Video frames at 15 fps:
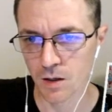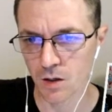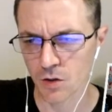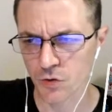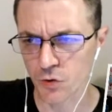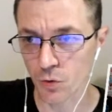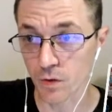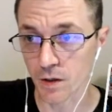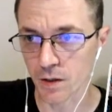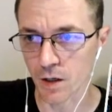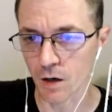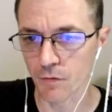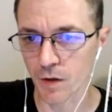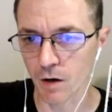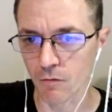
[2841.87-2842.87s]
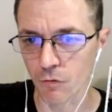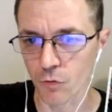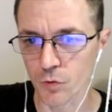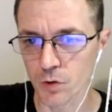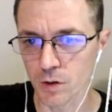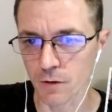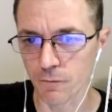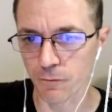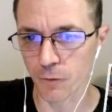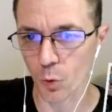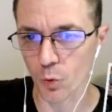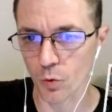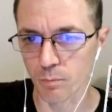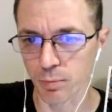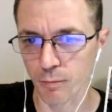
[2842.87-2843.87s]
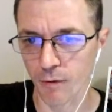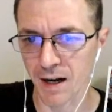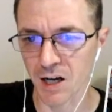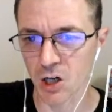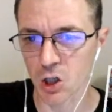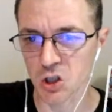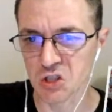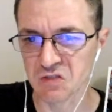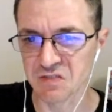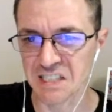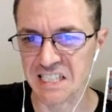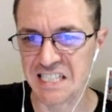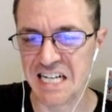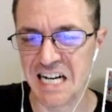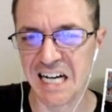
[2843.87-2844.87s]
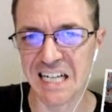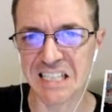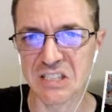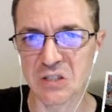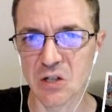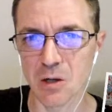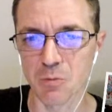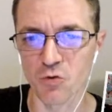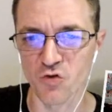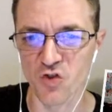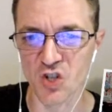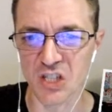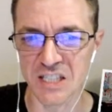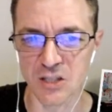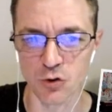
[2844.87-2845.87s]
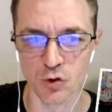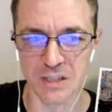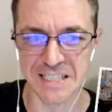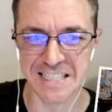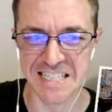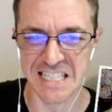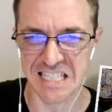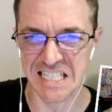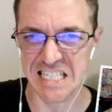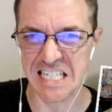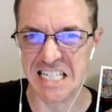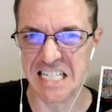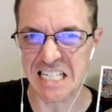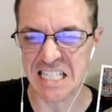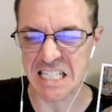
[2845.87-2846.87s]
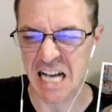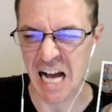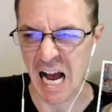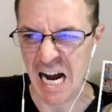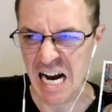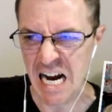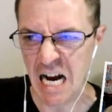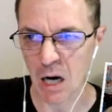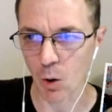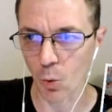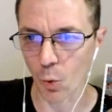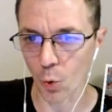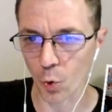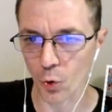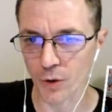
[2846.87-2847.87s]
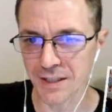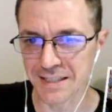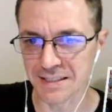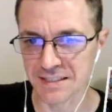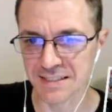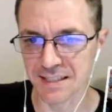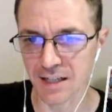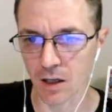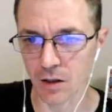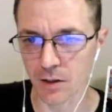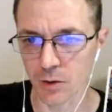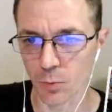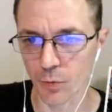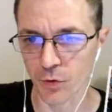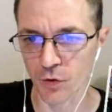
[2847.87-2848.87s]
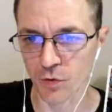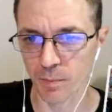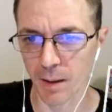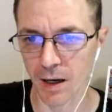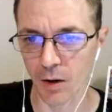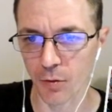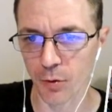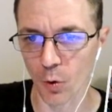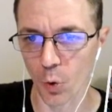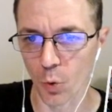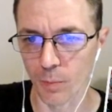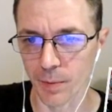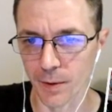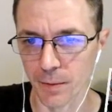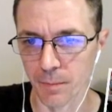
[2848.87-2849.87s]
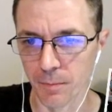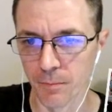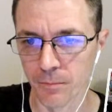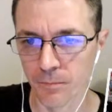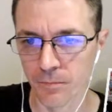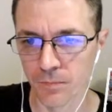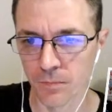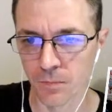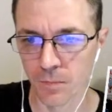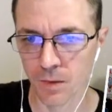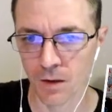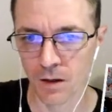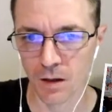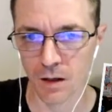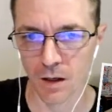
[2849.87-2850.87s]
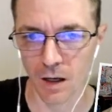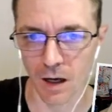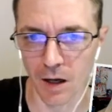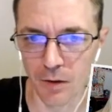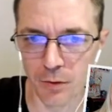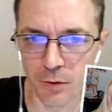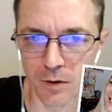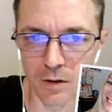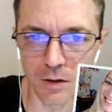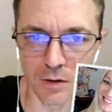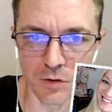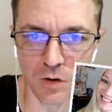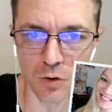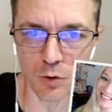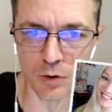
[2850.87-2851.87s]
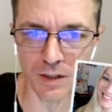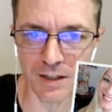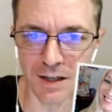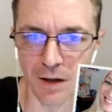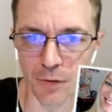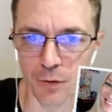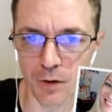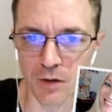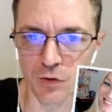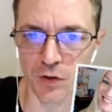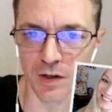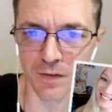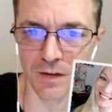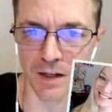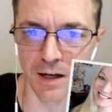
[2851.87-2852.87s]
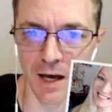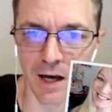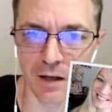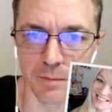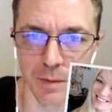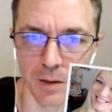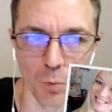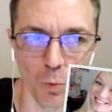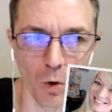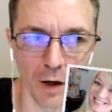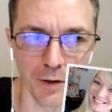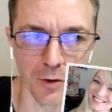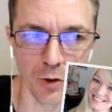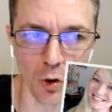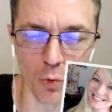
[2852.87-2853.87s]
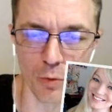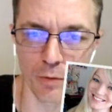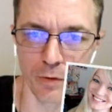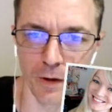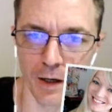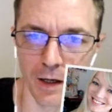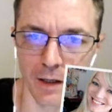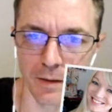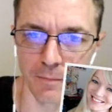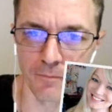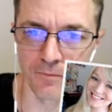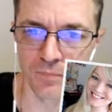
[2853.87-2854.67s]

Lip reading: so that you have that really forward brow. You've got either him really gritting his teeth or he's yelling with his mouth open. And then it's looking at things like the anatomy. Well, I know that